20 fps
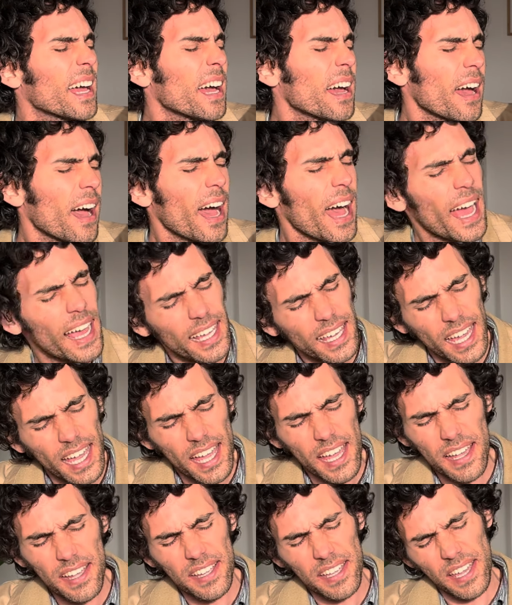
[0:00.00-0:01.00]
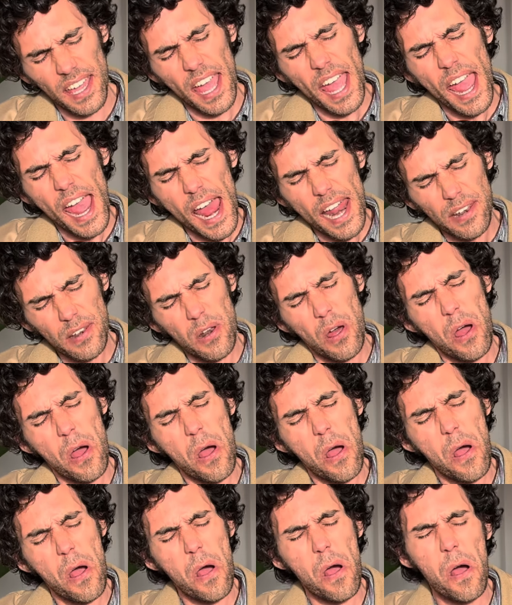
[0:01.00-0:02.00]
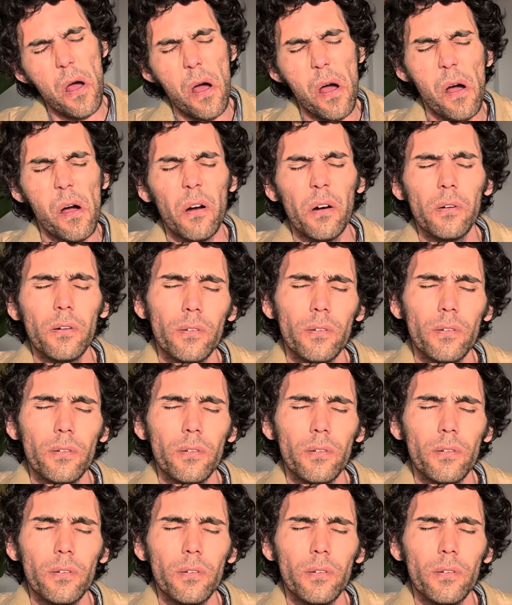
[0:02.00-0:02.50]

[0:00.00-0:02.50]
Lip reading: I can't get no.